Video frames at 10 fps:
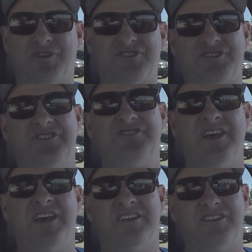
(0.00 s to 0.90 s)
brushes
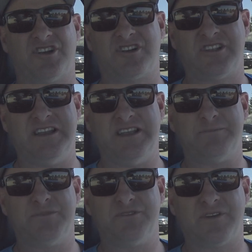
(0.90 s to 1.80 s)
to start cleaning
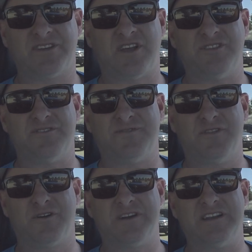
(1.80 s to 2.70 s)
up the rust on the
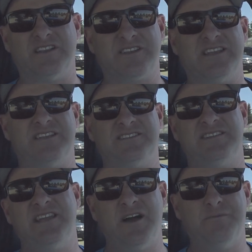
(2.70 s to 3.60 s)
floor and looking to
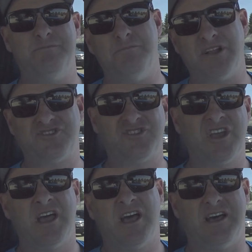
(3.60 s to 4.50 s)
see how much
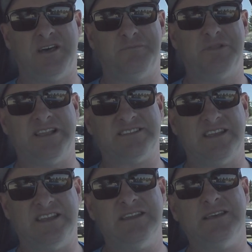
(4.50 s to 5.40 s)
plates
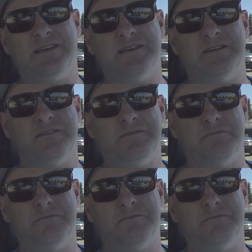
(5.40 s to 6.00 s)
I need to,